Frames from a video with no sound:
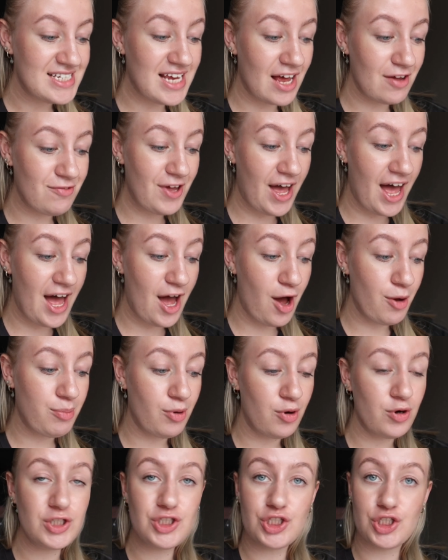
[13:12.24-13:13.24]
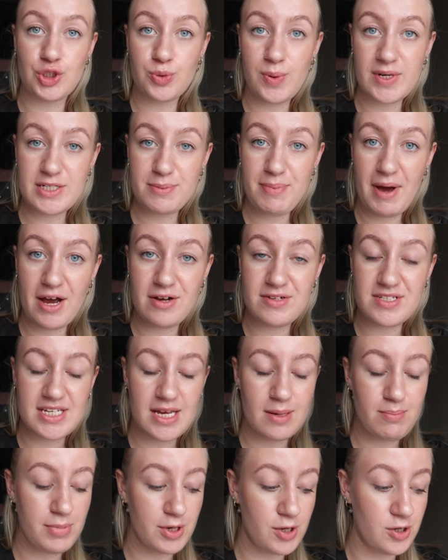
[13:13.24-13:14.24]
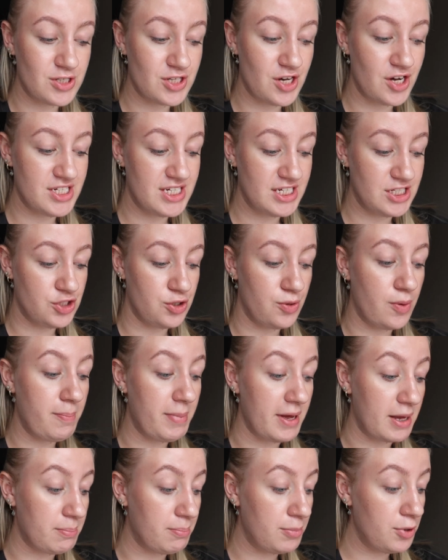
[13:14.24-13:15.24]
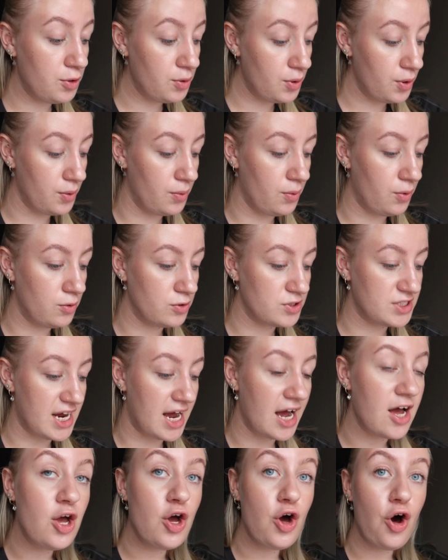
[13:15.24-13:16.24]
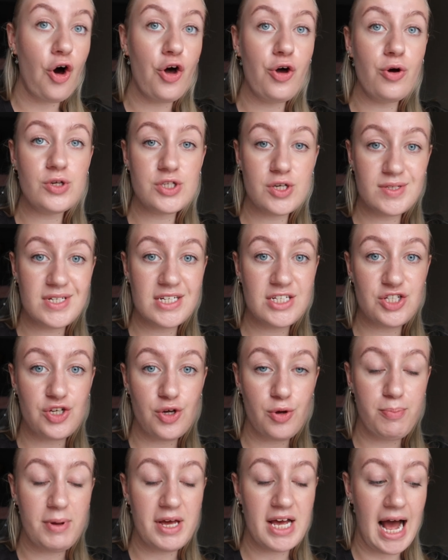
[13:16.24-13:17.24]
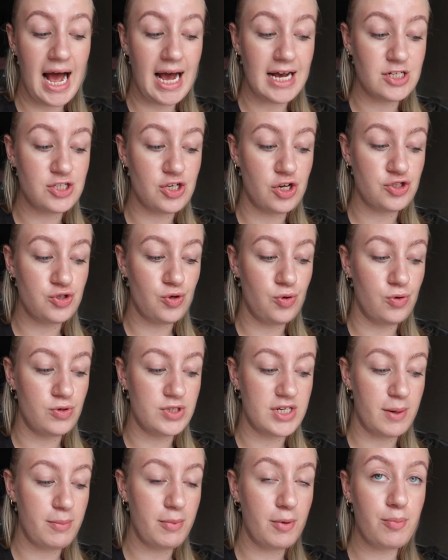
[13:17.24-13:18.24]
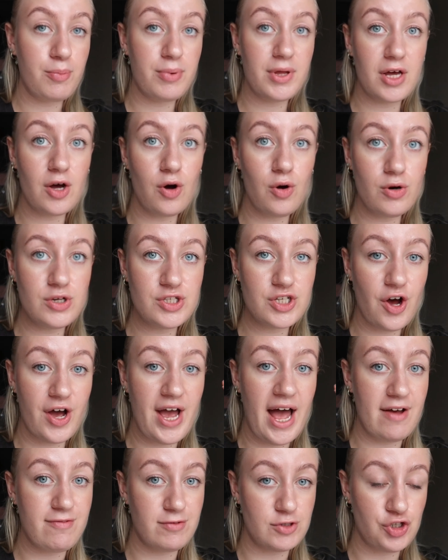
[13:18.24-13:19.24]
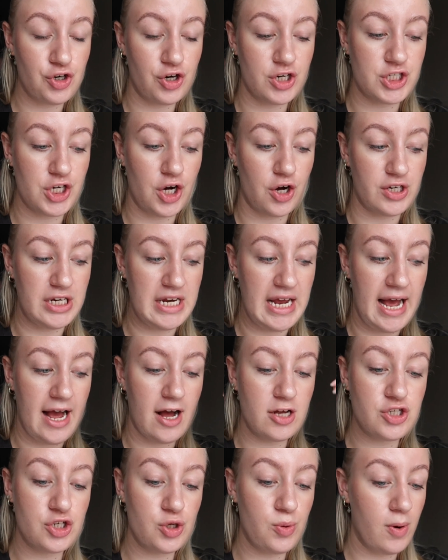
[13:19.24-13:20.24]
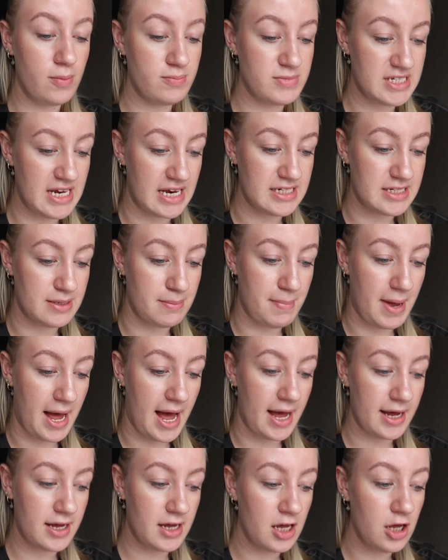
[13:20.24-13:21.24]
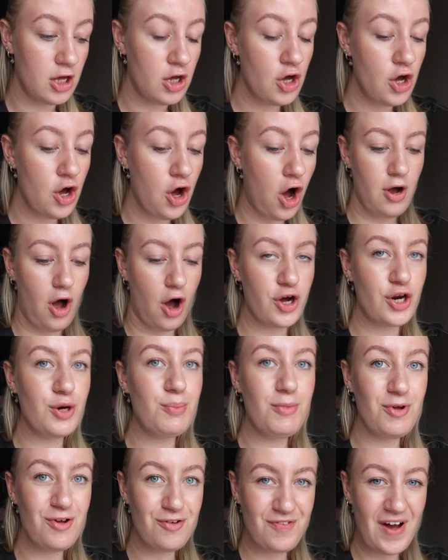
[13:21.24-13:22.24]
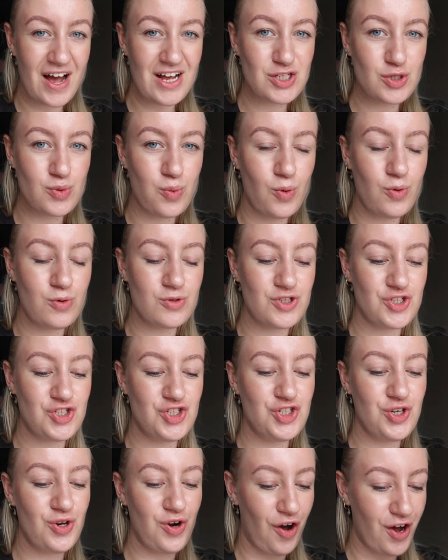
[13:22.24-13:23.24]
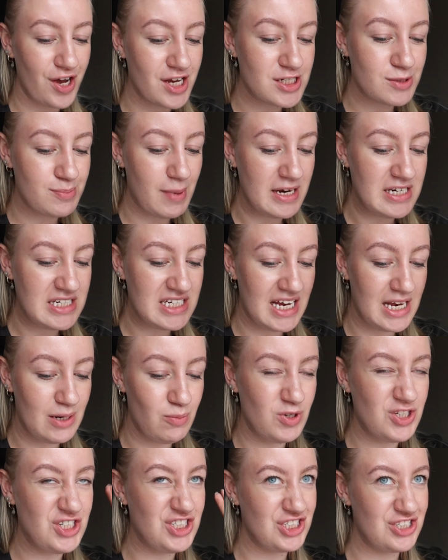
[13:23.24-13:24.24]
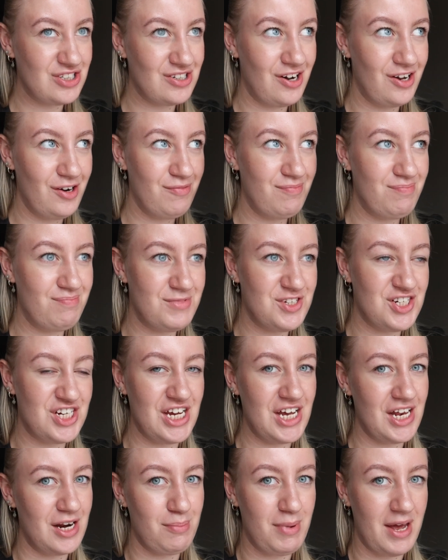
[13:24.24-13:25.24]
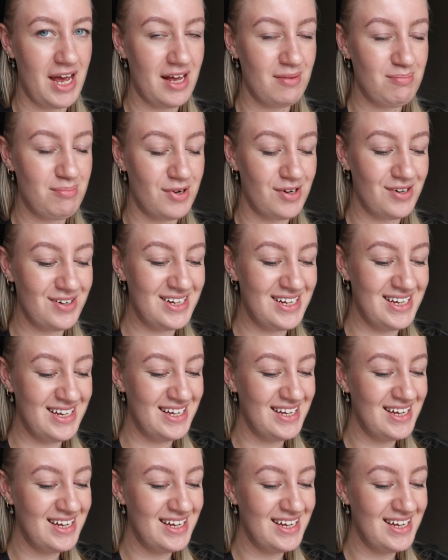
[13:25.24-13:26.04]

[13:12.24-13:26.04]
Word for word: Self-care, I put one hundred and twenty pounds in because I did do a big Boohoo order. I also did do a big ASOS order, but because I haven't tried it on yet, I don't know what I'm sending back. I'm going to move that towards July spending, which is kind of cheating a bit, but